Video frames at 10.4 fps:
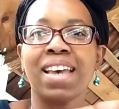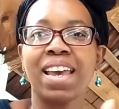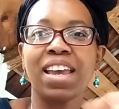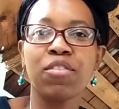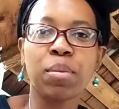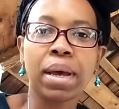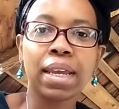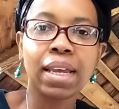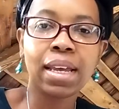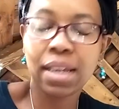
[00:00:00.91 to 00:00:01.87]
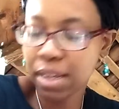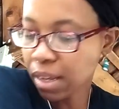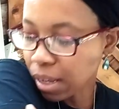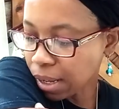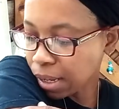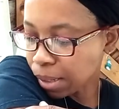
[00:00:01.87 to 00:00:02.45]
Hey everybody,
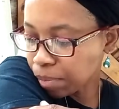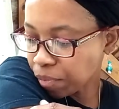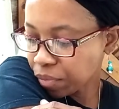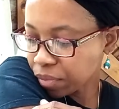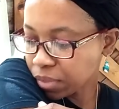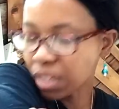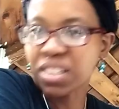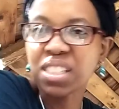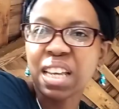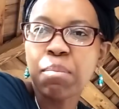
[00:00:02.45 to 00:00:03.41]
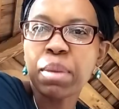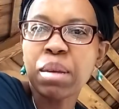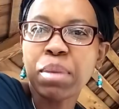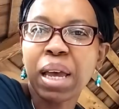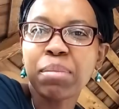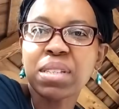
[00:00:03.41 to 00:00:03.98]
um, I just got bit
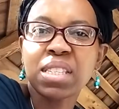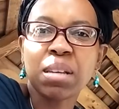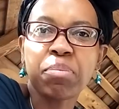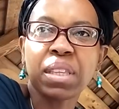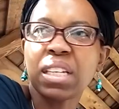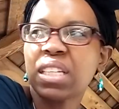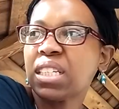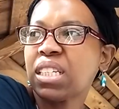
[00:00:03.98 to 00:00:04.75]
by something.